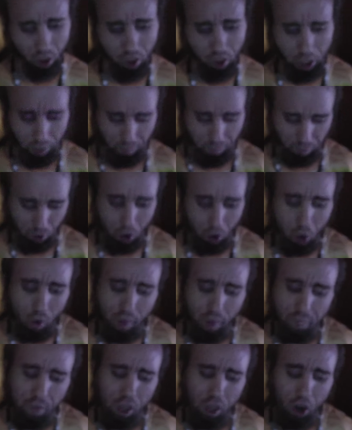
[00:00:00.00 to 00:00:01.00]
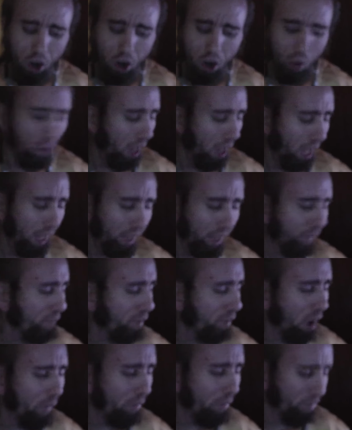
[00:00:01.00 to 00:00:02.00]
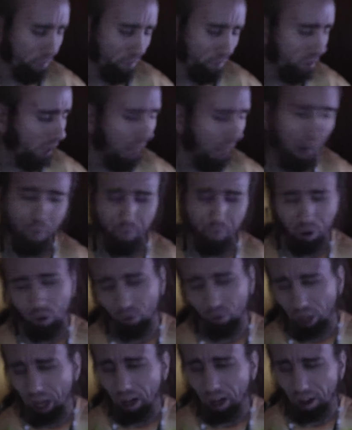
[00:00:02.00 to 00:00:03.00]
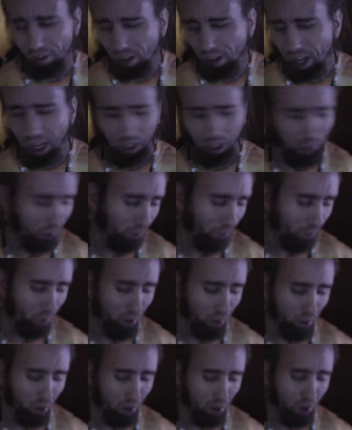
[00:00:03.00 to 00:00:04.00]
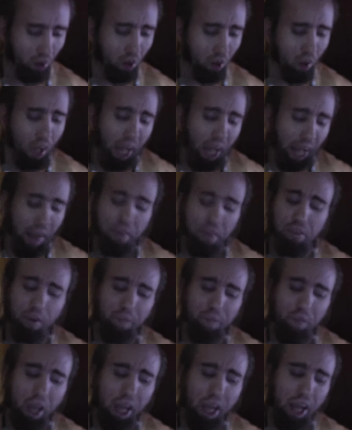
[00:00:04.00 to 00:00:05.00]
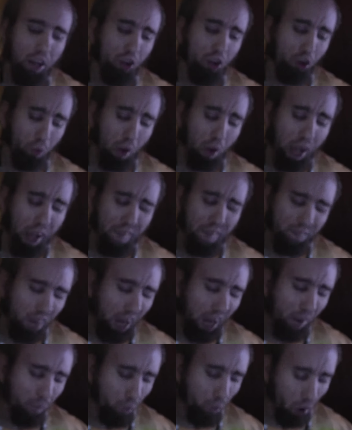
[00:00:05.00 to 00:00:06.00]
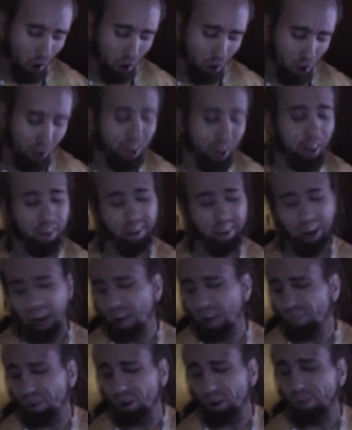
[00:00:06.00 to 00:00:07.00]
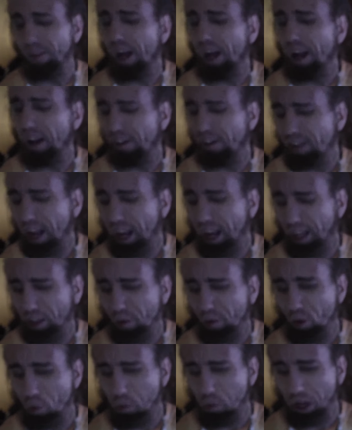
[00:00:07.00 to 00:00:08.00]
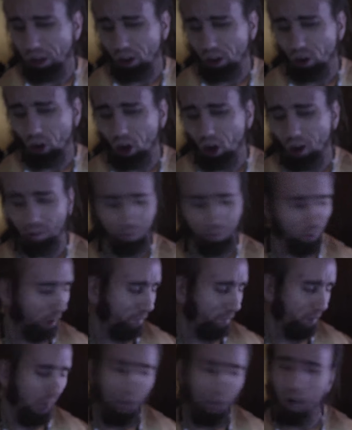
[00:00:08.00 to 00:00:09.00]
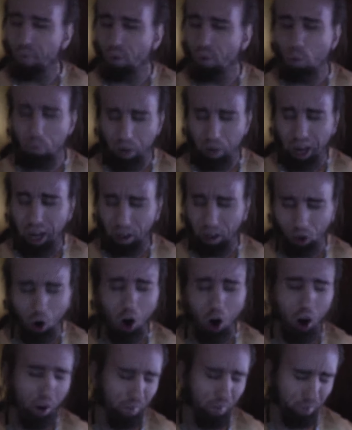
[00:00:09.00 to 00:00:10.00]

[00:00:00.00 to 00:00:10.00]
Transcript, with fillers: If you leave me alone, I can promise you that I will not attack you. As a man, you have my word that I will not attack you about the dog stuff. I will back off.